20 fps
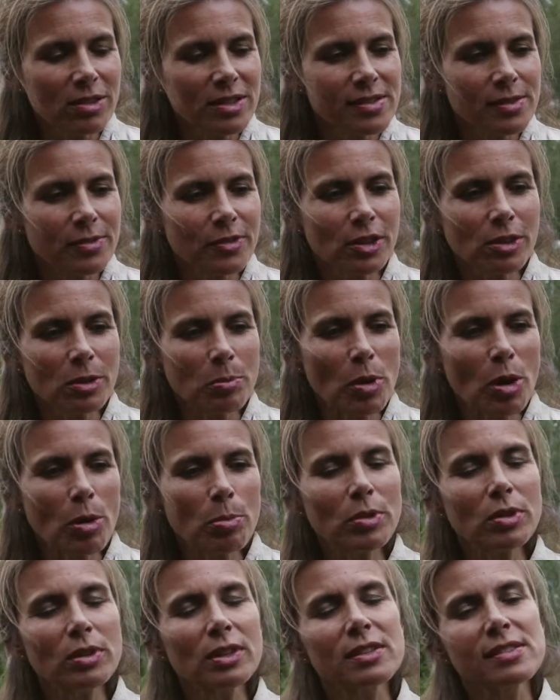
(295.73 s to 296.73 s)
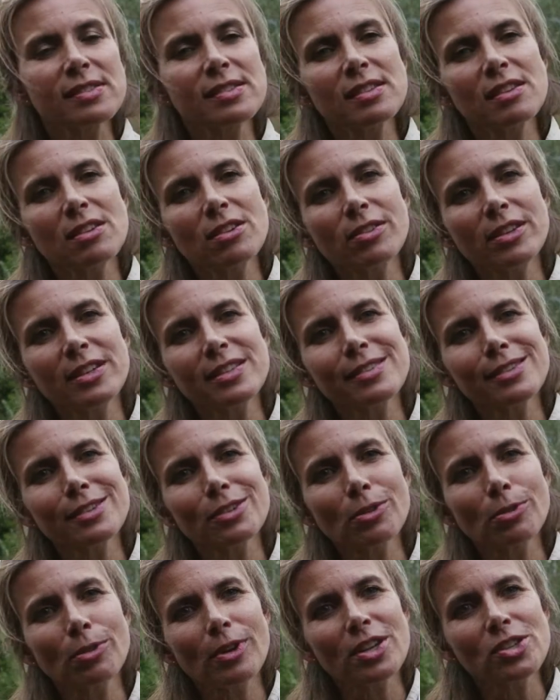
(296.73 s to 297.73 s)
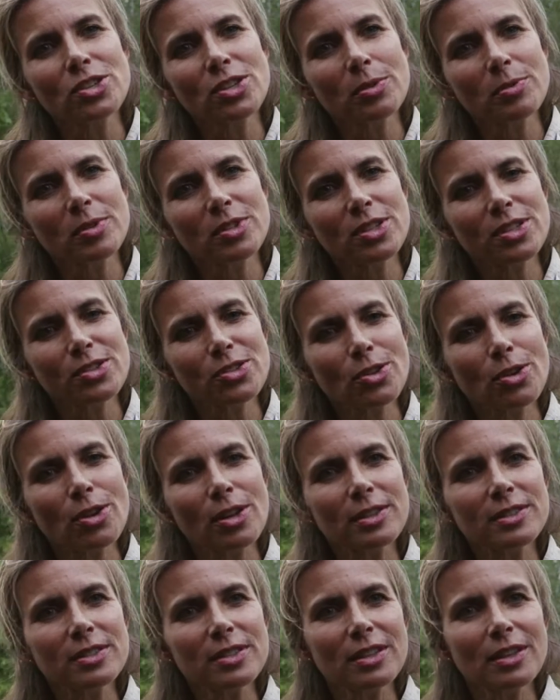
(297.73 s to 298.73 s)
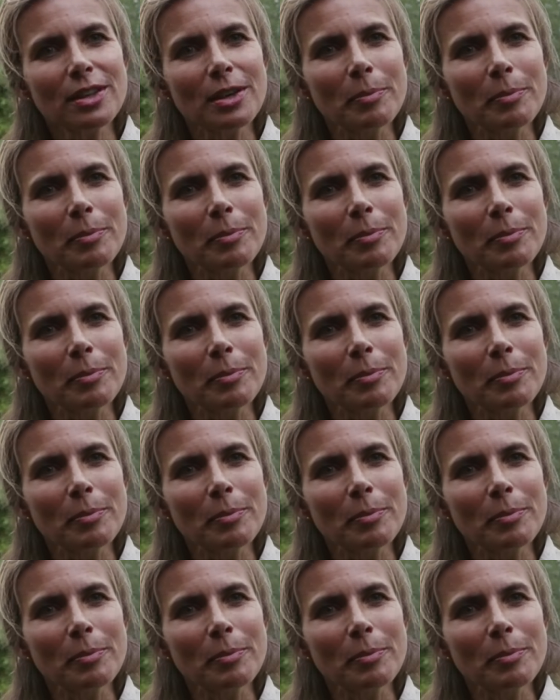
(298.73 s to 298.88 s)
is a very popular series in Croatia which is called